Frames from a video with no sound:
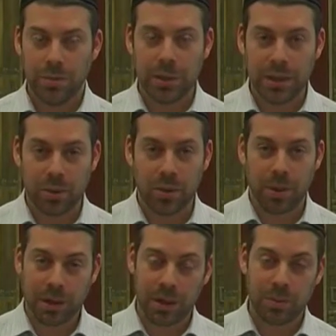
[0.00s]
Meaning
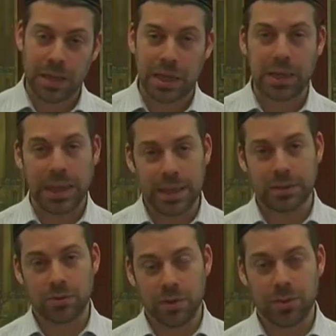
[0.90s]
Rabban Gamliel
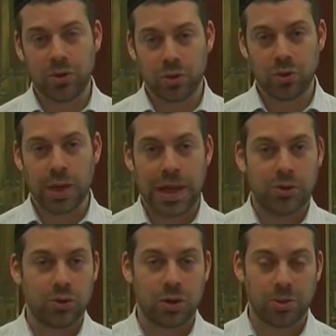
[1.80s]
asked Rabbi Yoshua,
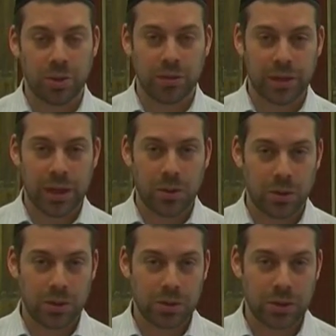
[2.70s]
how'd you know to bring flour?
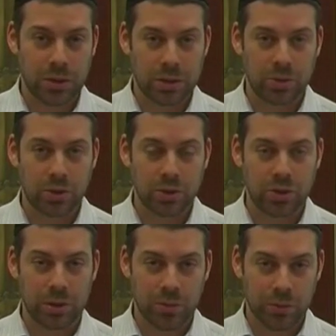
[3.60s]
We're just on a small
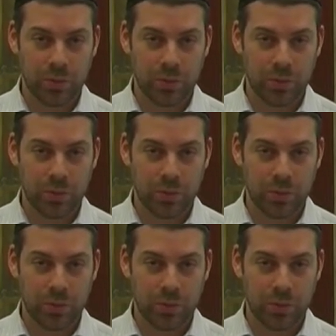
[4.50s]
trip.